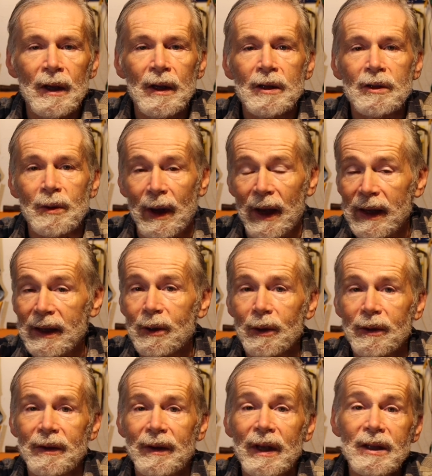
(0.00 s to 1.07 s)
So I
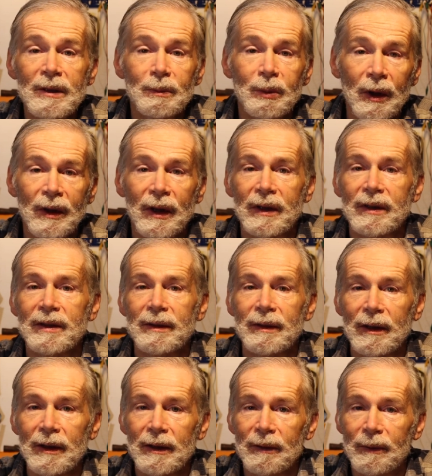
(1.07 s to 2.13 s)
got this product
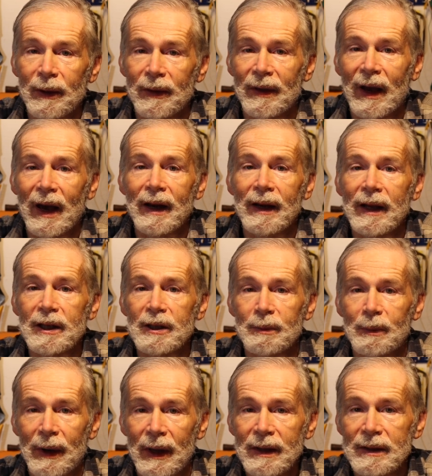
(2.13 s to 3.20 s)
with
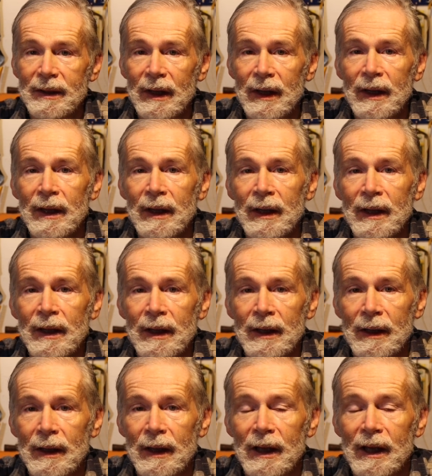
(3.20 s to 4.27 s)
AliExpress,
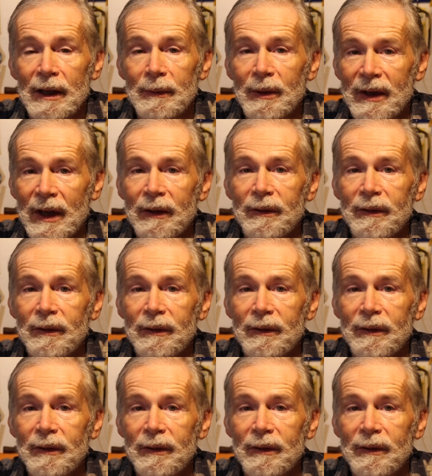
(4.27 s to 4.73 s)
but I